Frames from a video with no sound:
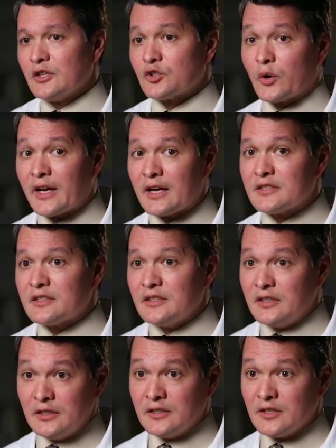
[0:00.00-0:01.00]
So an
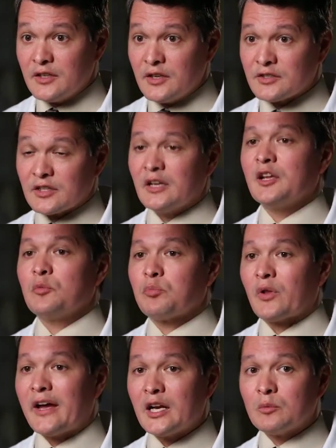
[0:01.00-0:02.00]
ICD is an
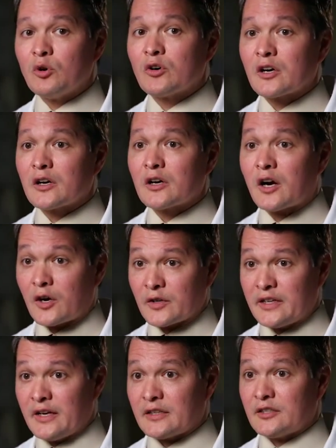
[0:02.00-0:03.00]
implantable
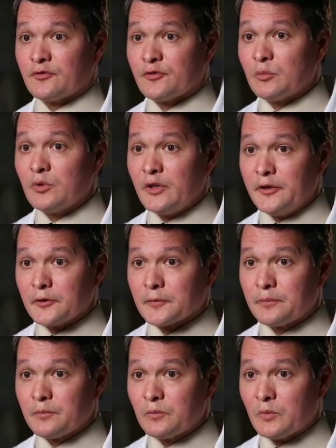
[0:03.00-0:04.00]
cardiac defibrillator.
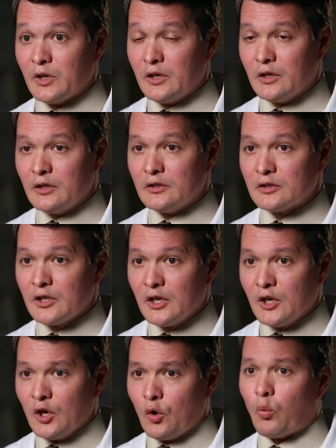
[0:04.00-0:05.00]
And
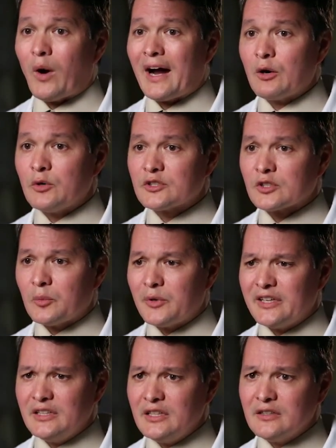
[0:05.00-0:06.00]
why would
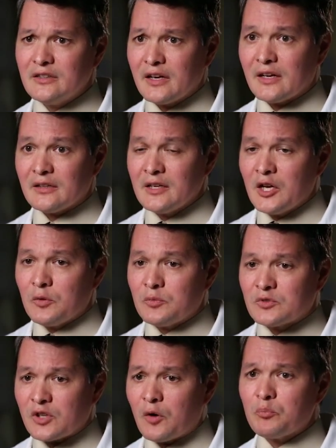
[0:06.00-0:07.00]
somebody need that?
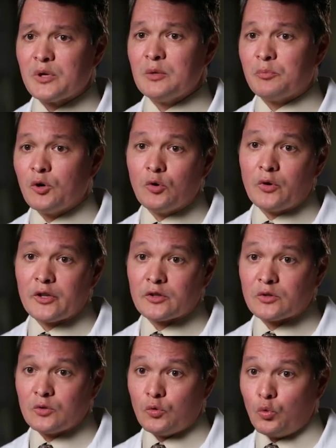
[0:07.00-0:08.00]
some people
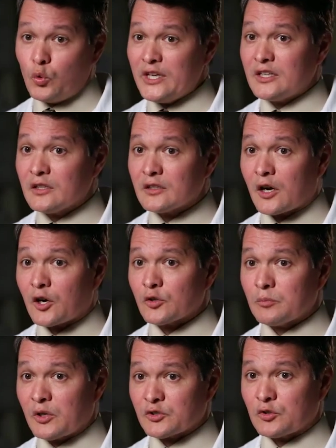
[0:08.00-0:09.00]
with weakened
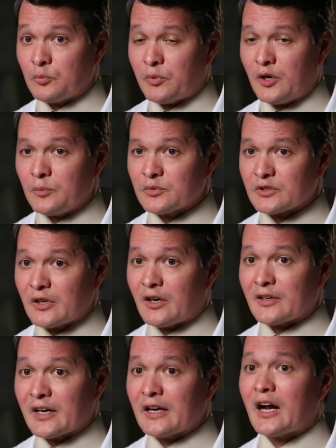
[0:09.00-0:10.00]
heart muscle pumps
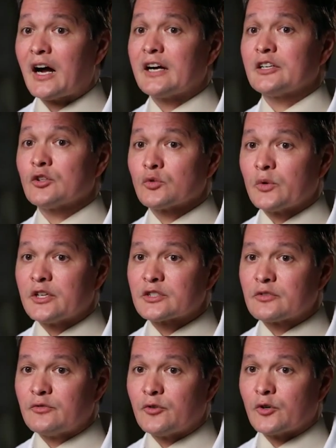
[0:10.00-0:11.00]
are at higher
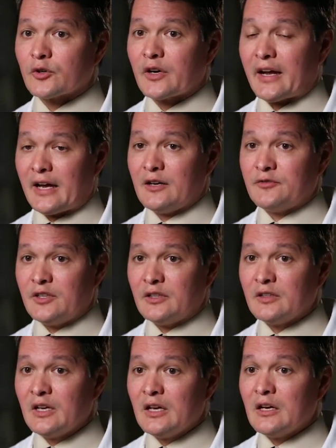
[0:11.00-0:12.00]
risk for
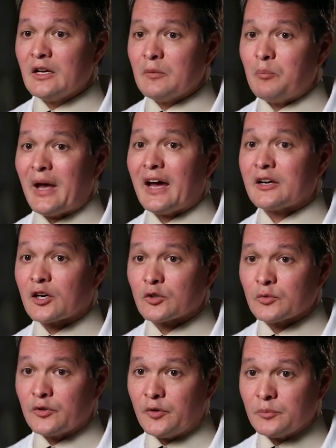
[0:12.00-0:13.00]
having bad
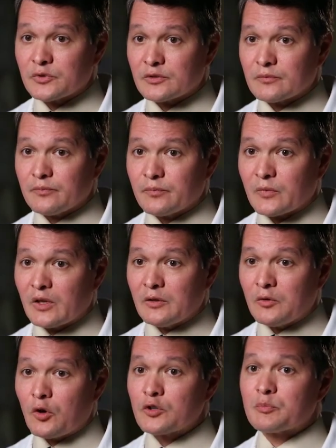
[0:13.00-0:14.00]
heart rhythms.
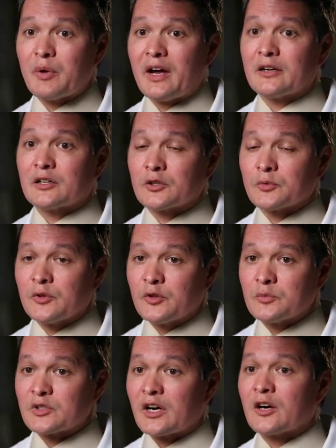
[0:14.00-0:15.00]
And those bad heart
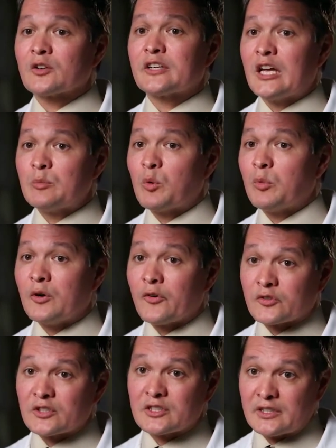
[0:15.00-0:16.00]
rhythms aren't capable
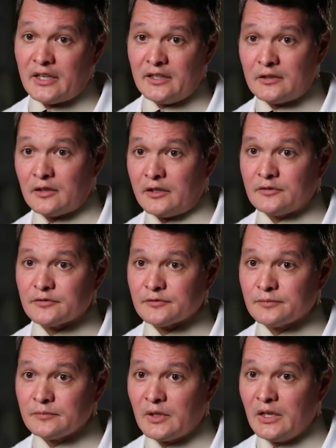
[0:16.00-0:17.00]
of sustaining life.
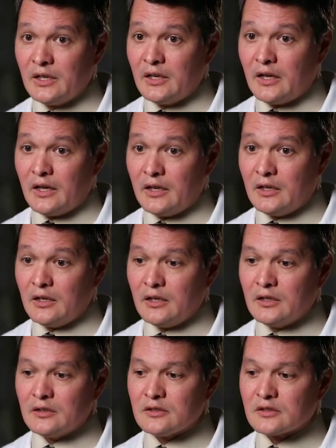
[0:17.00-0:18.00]

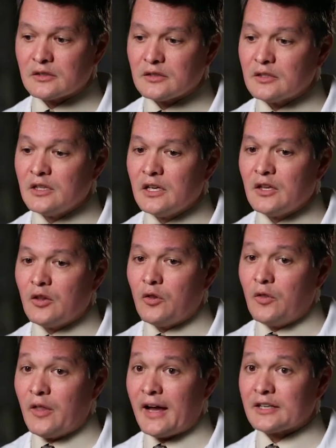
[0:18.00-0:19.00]
And
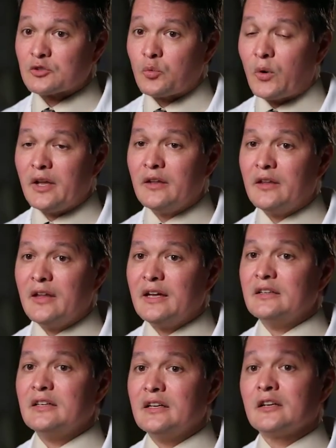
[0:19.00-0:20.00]
that's when
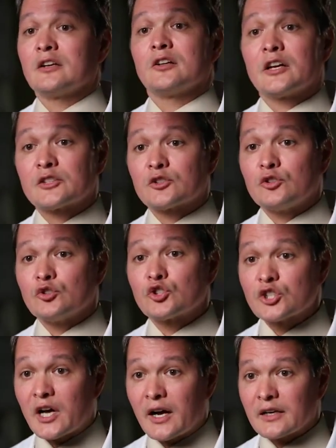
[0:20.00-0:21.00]
they need an electrical
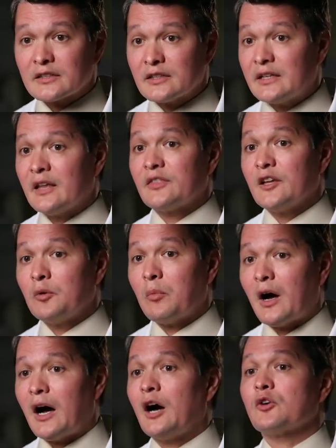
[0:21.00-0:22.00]
shock to get
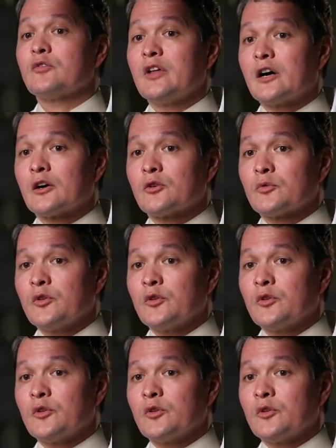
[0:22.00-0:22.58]
them out of that heart